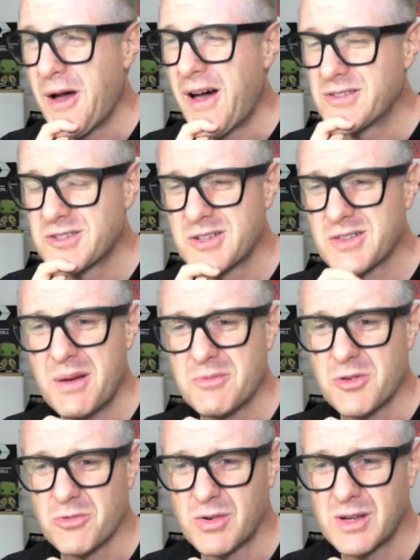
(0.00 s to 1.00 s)
I've sort of come
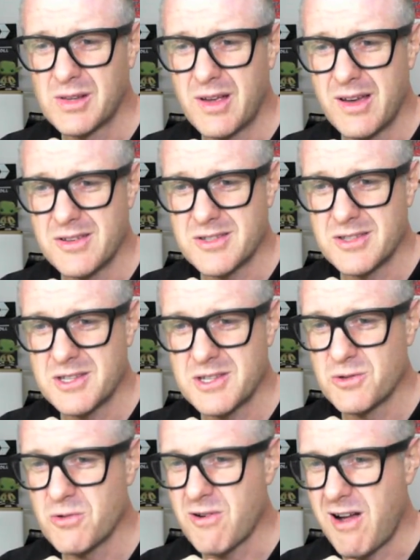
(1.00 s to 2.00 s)
to realize this
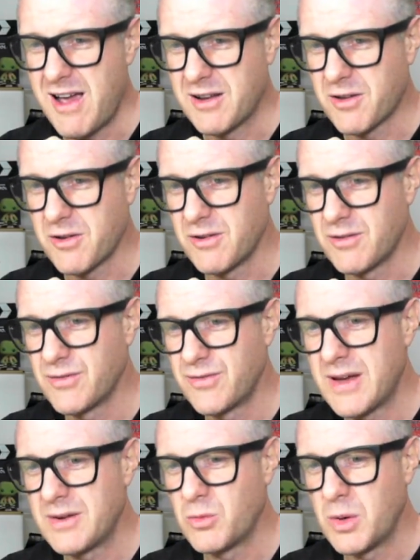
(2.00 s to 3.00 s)
is all kind of good and
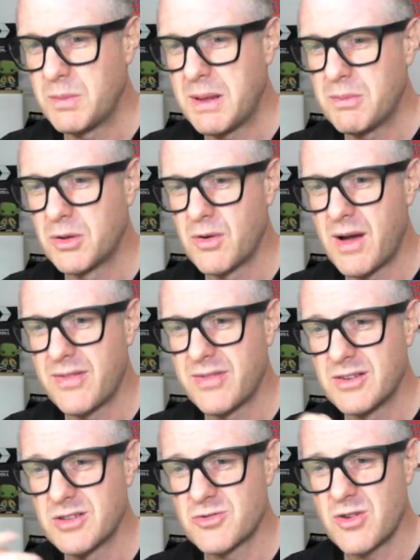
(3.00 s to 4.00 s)
fun when people are out
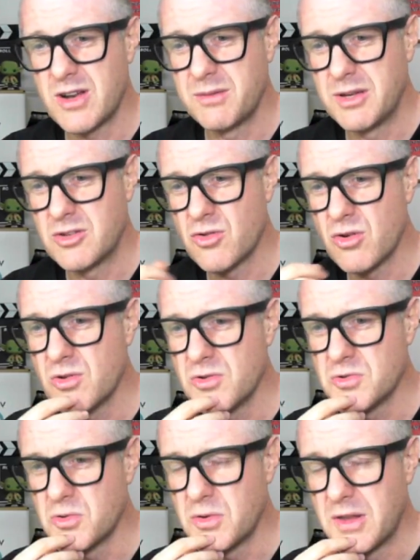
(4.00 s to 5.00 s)
there just trying to be
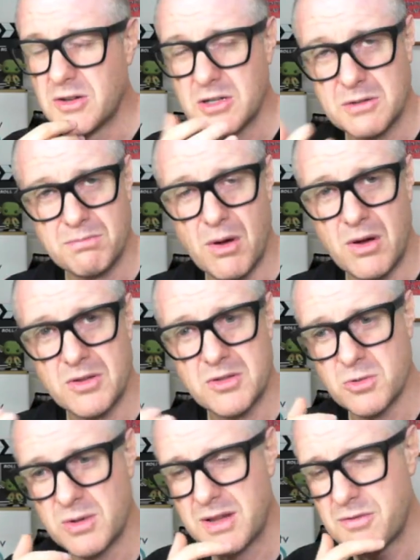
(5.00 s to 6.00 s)
trolls, or they're just
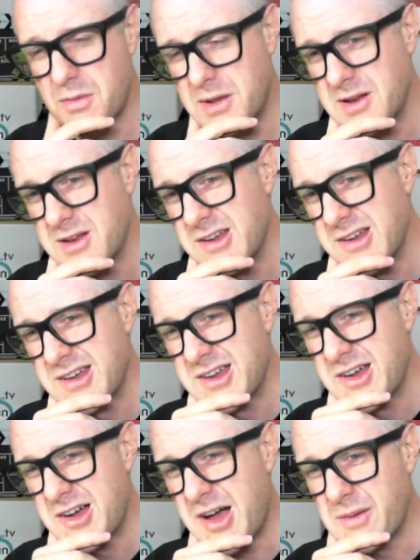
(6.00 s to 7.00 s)
bots or whatever, but
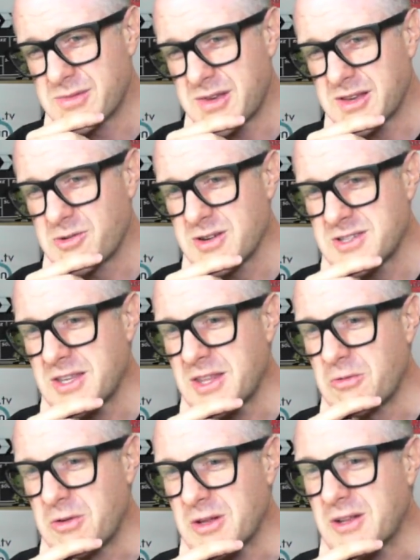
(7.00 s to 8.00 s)
I'm
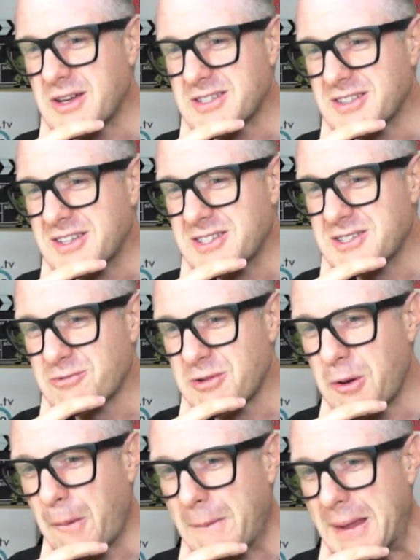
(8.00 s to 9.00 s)
increasingly realizing these are
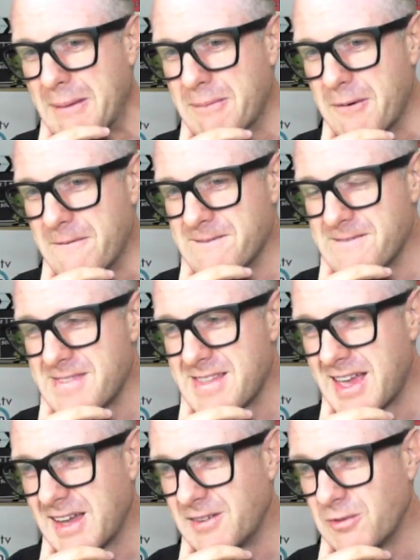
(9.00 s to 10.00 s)
real people,
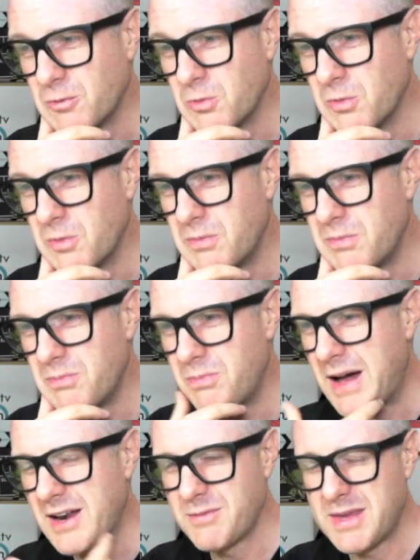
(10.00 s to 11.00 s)
and
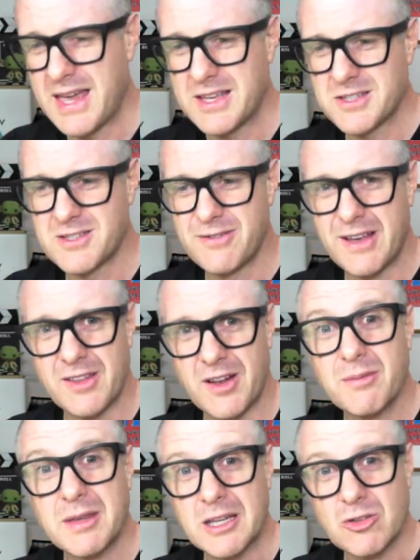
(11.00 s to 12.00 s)
part of me hates the fact that
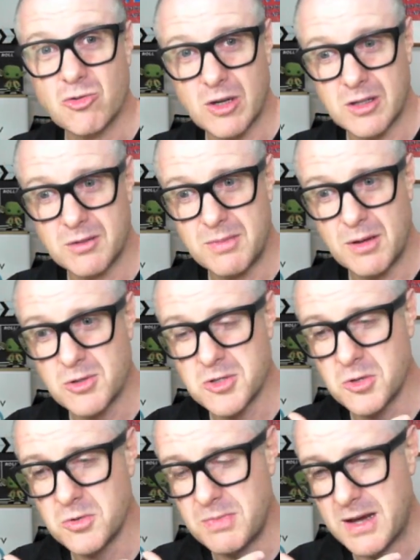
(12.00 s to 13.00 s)
I'm getting triggered, but
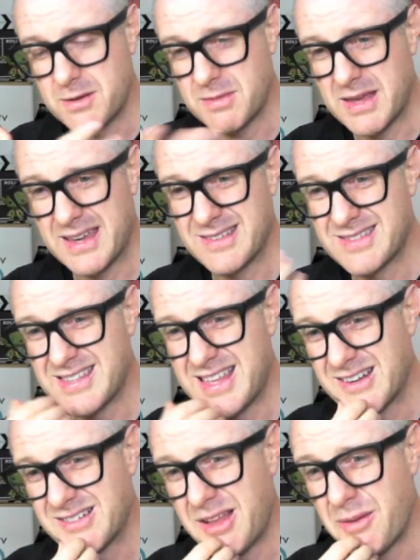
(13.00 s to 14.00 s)
also part of me hates
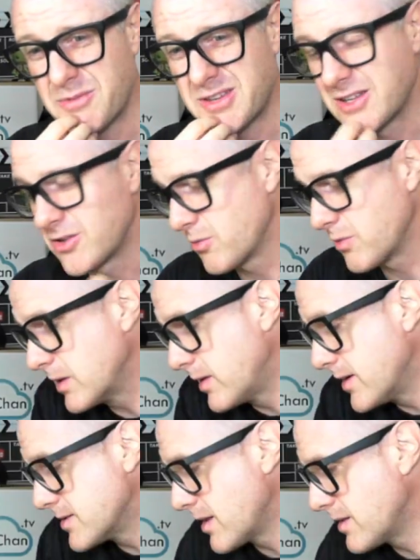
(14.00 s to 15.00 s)
that I'm starting to
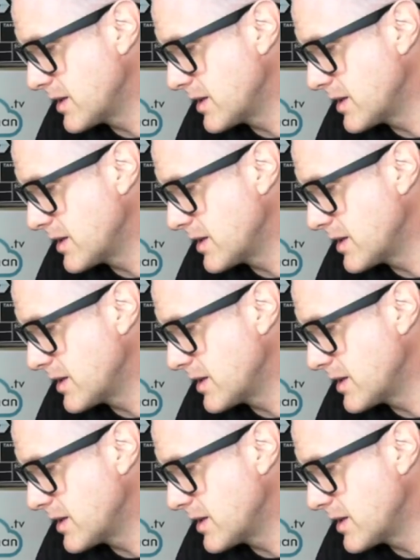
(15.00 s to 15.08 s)
realize that